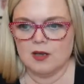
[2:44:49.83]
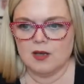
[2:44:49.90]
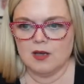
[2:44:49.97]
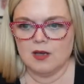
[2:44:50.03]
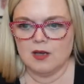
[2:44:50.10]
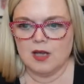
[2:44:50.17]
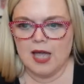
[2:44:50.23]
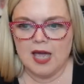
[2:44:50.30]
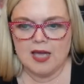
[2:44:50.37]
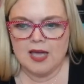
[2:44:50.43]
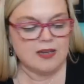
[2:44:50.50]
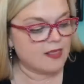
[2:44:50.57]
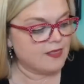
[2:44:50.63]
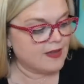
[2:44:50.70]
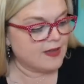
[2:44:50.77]
And
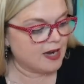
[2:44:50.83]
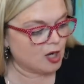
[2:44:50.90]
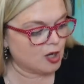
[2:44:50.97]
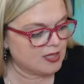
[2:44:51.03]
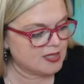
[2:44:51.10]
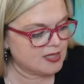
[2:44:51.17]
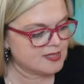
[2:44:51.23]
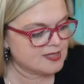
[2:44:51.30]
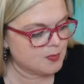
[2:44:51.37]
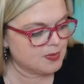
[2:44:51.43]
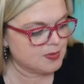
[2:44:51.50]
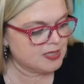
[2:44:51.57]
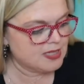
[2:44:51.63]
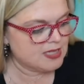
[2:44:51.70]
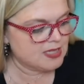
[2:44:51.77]
there is the
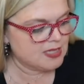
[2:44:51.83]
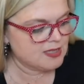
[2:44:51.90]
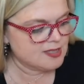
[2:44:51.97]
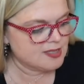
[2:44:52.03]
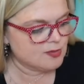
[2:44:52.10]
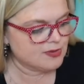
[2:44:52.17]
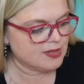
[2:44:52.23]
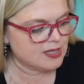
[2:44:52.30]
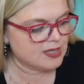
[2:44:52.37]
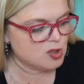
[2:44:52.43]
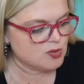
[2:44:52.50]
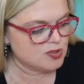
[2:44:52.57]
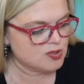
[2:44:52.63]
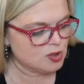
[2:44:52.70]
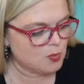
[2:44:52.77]
bid in. So thank you
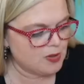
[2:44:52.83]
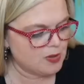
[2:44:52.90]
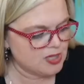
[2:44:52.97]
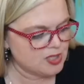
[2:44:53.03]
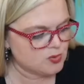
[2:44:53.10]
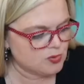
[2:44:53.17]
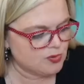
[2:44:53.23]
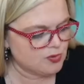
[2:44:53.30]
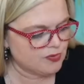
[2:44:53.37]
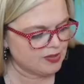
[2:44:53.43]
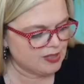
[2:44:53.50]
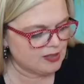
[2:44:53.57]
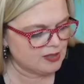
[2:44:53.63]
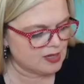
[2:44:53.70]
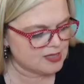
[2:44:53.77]
so much, Ruthie.
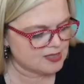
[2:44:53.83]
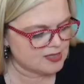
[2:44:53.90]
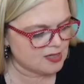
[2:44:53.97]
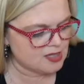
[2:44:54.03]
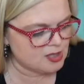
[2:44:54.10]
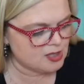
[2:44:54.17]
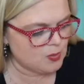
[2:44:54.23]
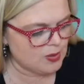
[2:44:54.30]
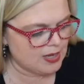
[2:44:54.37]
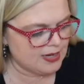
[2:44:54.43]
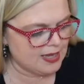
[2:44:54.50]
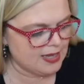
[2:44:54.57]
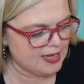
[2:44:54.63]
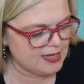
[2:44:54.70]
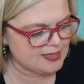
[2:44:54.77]
I got you at
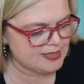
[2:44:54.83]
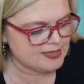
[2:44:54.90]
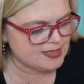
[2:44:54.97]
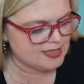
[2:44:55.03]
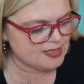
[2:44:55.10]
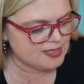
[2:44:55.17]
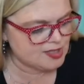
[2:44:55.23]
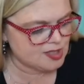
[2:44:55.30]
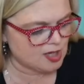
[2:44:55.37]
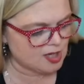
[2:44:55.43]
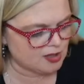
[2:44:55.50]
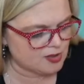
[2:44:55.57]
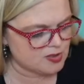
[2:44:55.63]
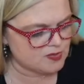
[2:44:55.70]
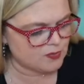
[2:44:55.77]

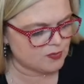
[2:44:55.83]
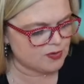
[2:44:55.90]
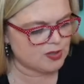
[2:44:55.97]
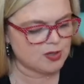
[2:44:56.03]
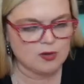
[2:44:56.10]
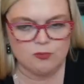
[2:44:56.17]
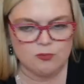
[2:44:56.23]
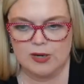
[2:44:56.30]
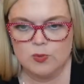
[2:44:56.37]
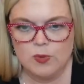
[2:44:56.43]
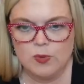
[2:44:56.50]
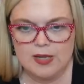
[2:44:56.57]
$18 for the red, white, and